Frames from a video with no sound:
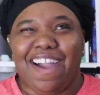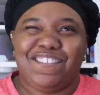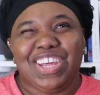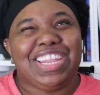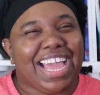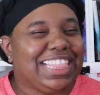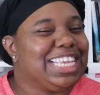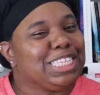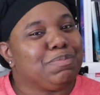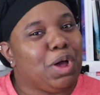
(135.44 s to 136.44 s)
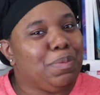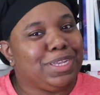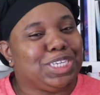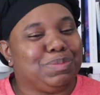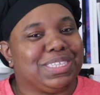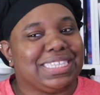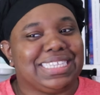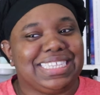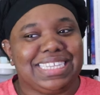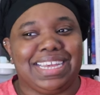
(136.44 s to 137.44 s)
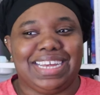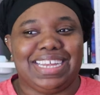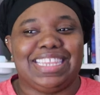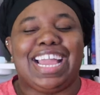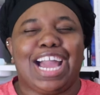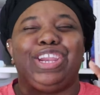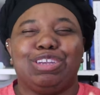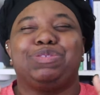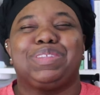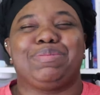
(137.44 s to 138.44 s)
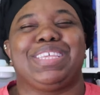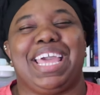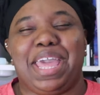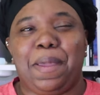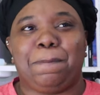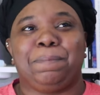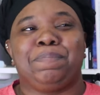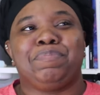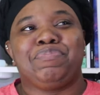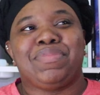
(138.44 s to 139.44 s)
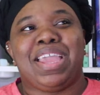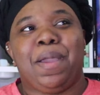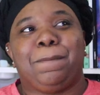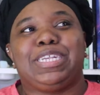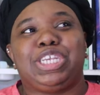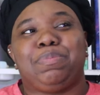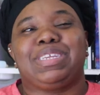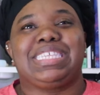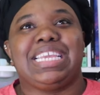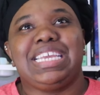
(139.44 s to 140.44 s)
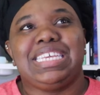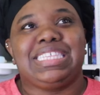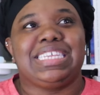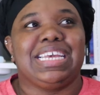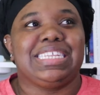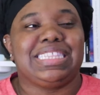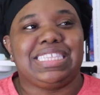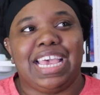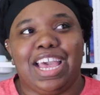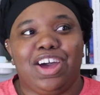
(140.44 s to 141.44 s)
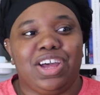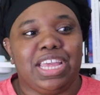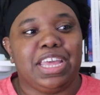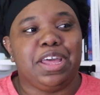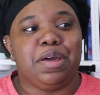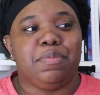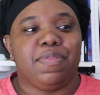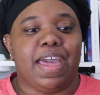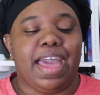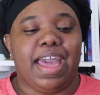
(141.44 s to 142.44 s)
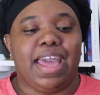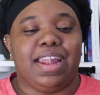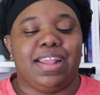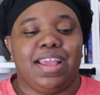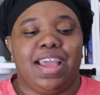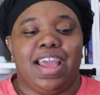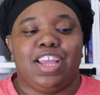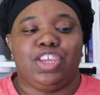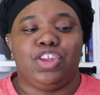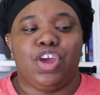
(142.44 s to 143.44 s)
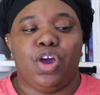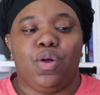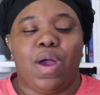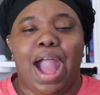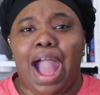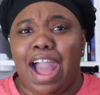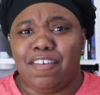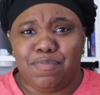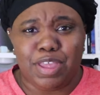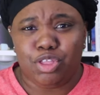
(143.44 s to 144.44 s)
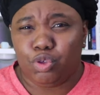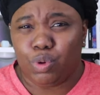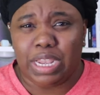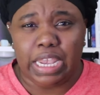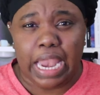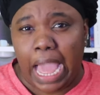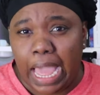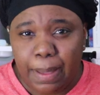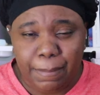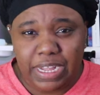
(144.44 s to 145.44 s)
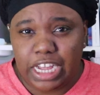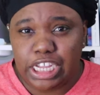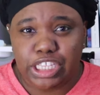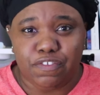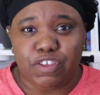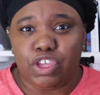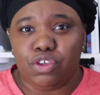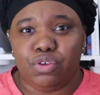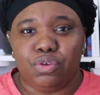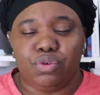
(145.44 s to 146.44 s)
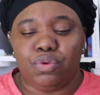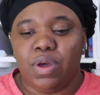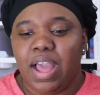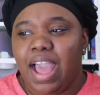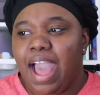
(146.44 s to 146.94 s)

I feel like this moment I know she was upset, but she proceeds to tell him that, you know, I've been through a lot because of you.